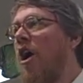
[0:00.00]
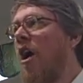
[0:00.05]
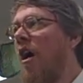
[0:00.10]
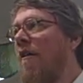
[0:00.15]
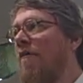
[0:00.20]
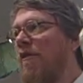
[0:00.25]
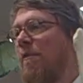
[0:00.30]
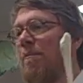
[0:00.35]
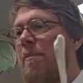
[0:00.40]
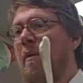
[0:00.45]

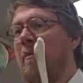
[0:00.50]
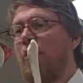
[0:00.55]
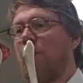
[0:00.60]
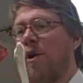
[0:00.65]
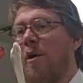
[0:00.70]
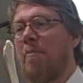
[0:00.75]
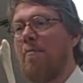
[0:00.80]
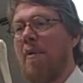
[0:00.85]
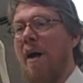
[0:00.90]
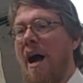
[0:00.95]
Often people
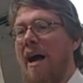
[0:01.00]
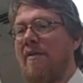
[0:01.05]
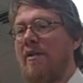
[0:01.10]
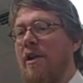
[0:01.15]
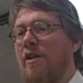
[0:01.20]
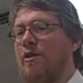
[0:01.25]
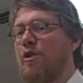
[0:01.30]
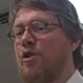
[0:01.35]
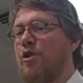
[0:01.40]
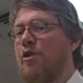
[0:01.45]
combine
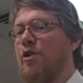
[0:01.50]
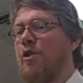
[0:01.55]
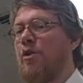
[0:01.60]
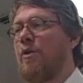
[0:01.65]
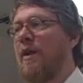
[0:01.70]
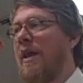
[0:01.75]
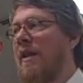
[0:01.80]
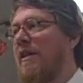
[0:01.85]
those two